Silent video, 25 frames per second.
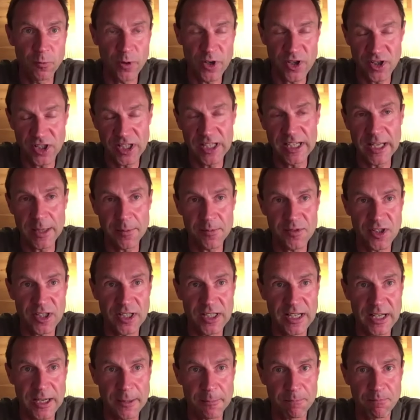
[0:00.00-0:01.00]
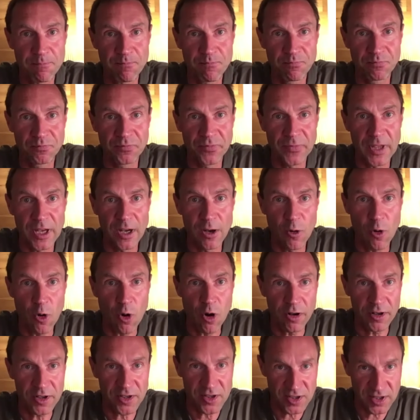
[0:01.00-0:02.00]
We stay in Amsterdam.
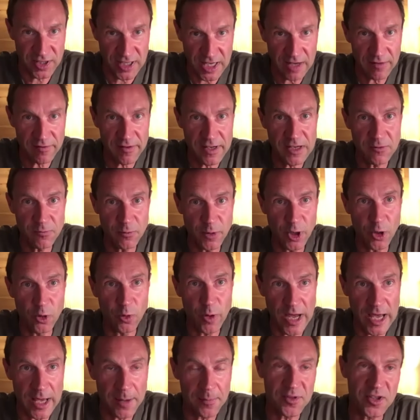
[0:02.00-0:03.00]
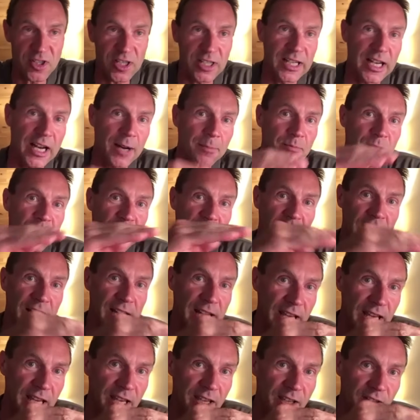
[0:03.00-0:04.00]
August 7th, we go Amsterdam,
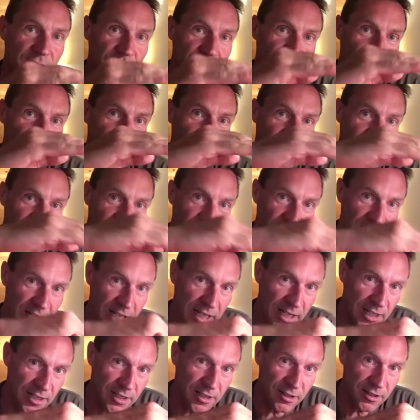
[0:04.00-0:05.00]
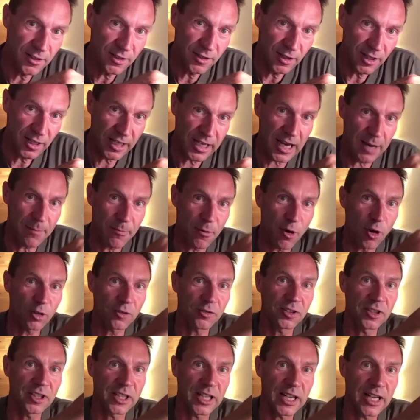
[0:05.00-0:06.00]
Calais, take the tunnel, come out of
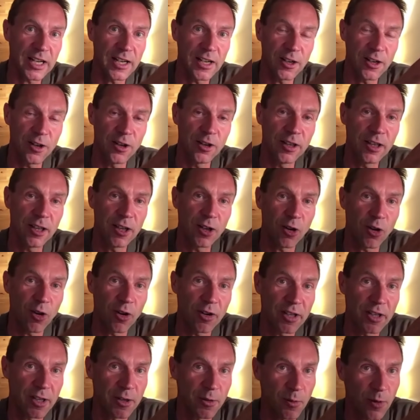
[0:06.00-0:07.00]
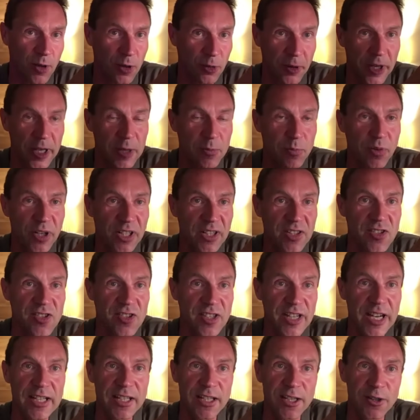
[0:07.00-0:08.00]
the tunnel on a Great Britain
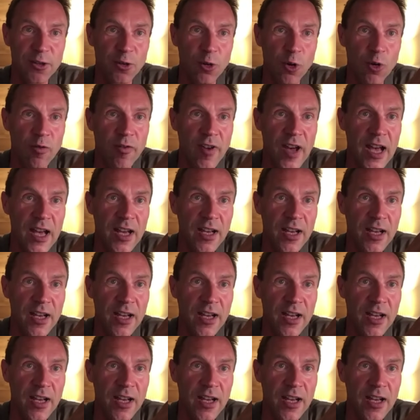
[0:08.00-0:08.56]
side in Dover,